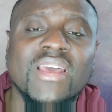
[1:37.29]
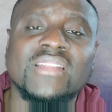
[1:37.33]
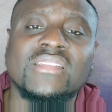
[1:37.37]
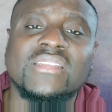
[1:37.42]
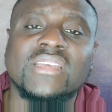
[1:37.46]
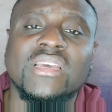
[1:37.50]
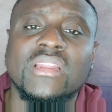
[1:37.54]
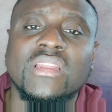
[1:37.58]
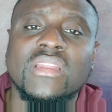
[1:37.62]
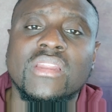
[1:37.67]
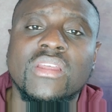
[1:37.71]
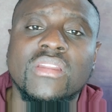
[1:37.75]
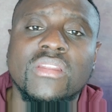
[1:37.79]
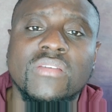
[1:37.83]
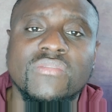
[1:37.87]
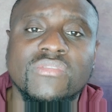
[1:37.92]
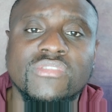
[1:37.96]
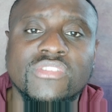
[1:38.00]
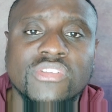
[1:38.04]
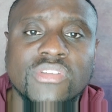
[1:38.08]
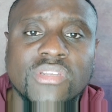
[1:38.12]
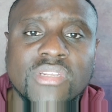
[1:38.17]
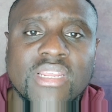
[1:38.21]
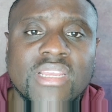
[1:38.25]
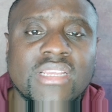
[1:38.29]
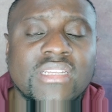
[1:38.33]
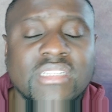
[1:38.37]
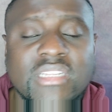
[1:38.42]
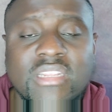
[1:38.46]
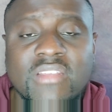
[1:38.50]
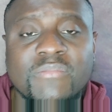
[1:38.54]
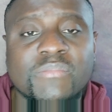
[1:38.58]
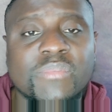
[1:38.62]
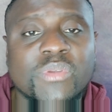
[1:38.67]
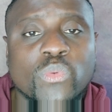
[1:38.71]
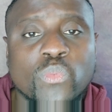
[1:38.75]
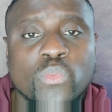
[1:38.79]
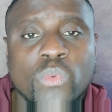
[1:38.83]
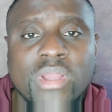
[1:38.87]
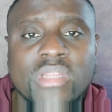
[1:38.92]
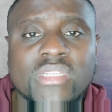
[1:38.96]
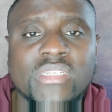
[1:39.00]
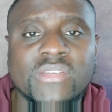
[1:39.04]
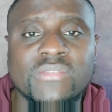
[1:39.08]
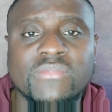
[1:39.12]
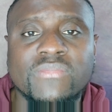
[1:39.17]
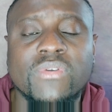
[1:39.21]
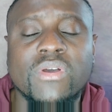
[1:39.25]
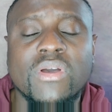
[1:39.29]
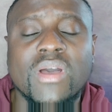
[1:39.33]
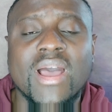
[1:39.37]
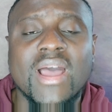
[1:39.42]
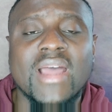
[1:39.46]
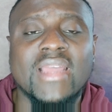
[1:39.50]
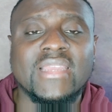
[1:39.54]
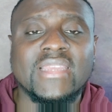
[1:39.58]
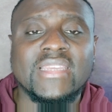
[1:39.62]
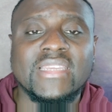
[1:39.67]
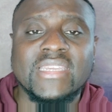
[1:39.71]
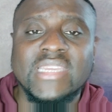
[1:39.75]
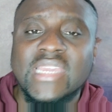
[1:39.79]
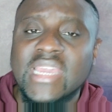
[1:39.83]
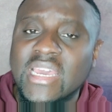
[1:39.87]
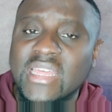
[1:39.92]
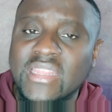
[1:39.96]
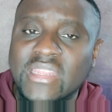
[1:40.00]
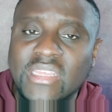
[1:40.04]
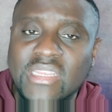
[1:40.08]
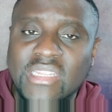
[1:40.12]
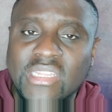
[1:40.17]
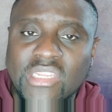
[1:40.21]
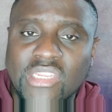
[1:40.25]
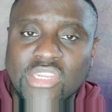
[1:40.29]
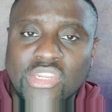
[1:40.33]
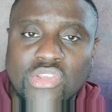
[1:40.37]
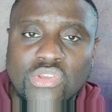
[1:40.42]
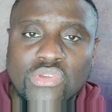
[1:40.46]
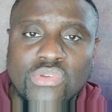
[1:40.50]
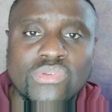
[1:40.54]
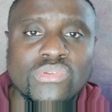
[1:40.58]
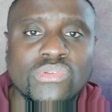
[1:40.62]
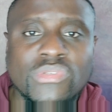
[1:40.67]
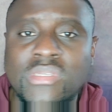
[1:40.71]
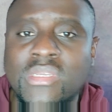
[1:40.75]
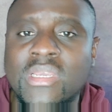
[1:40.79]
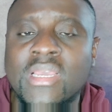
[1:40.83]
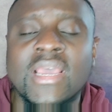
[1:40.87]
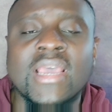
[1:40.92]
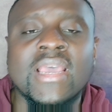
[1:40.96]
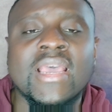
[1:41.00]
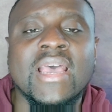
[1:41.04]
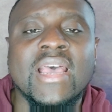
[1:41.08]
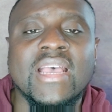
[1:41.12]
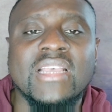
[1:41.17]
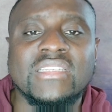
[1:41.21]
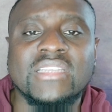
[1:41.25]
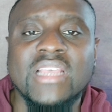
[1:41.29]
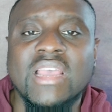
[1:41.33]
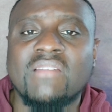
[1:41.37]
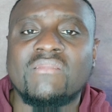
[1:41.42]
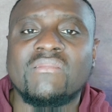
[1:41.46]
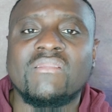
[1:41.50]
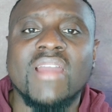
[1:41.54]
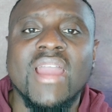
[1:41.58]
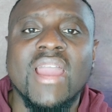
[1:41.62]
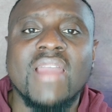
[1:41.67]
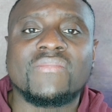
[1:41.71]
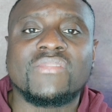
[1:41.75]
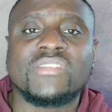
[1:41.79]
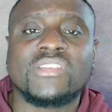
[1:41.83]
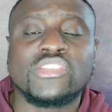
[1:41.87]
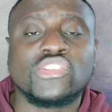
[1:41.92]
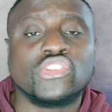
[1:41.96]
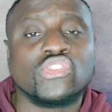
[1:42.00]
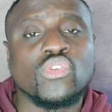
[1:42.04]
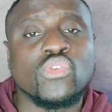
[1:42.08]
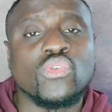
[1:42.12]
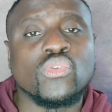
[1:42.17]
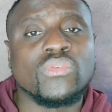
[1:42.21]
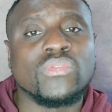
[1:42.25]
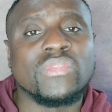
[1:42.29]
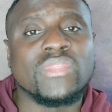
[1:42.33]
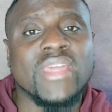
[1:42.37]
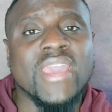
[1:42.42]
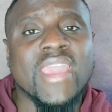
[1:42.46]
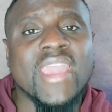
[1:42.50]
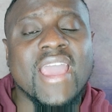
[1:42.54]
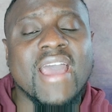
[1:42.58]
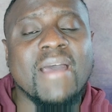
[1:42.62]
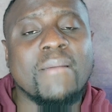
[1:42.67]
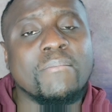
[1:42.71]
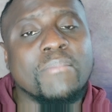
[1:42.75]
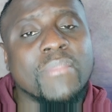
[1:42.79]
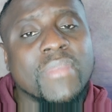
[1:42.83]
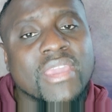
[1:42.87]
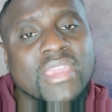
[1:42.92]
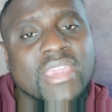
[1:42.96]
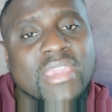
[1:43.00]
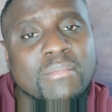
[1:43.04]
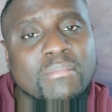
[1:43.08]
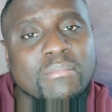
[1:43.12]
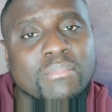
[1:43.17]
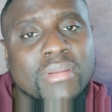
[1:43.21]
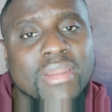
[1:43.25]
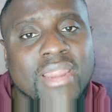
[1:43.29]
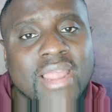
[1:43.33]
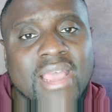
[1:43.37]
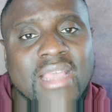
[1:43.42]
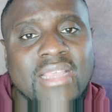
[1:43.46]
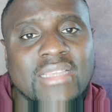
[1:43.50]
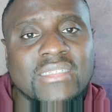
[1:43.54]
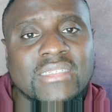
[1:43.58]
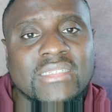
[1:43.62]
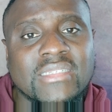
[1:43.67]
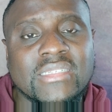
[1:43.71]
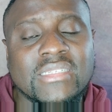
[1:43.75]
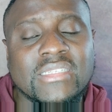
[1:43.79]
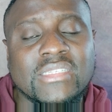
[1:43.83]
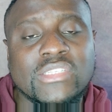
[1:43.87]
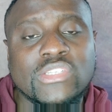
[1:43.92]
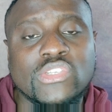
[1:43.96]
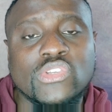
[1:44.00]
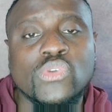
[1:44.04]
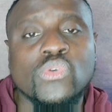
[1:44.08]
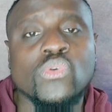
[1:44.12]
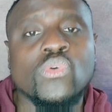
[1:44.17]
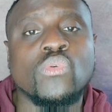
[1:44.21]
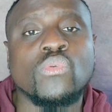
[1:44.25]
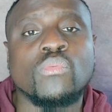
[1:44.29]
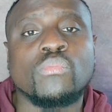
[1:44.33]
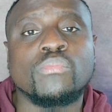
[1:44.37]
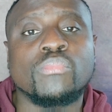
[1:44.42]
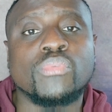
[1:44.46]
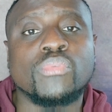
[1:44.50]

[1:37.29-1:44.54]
that a lot of students they've been waiting for, and yet the news has arrived. So they are making plans to